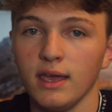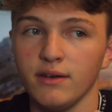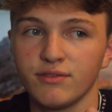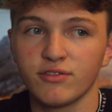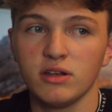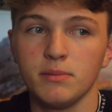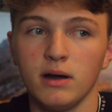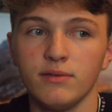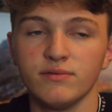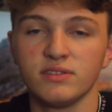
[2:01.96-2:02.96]
in 3
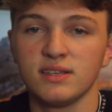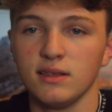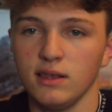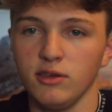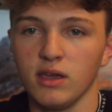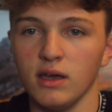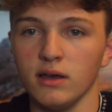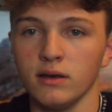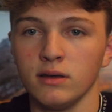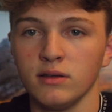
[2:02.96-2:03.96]
months. Then you get
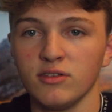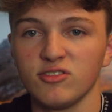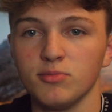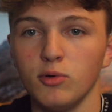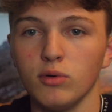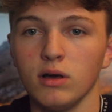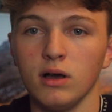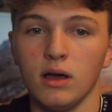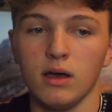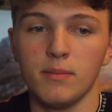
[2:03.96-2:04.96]
a
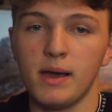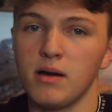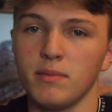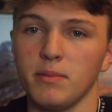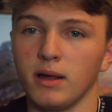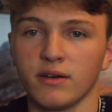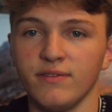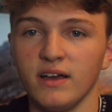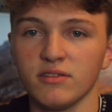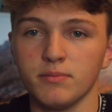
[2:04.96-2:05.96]
smaller amount, maybe like
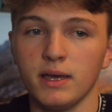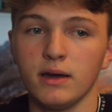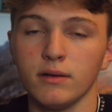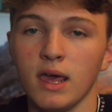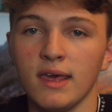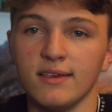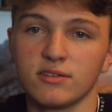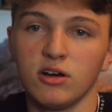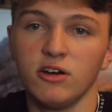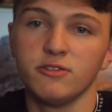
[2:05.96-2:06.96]
£1,000. There's
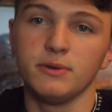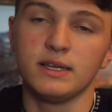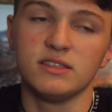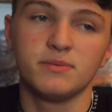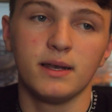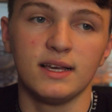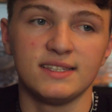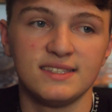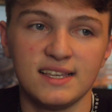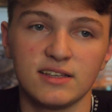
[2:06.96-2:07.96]
cards where you can spend like
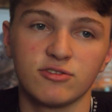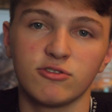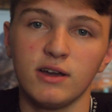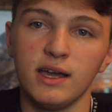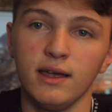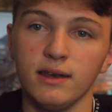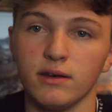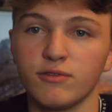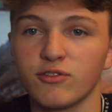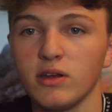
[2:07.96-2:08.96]
£6,000
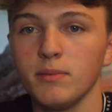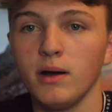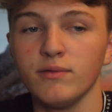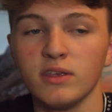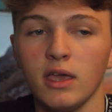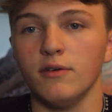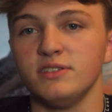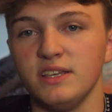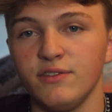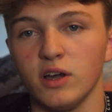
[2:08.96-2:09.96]
in 3 months.
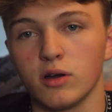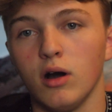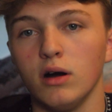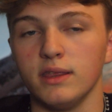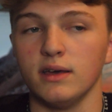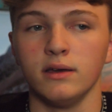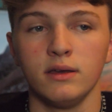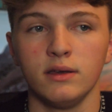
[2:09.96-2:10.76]
Obviously, if you get a card that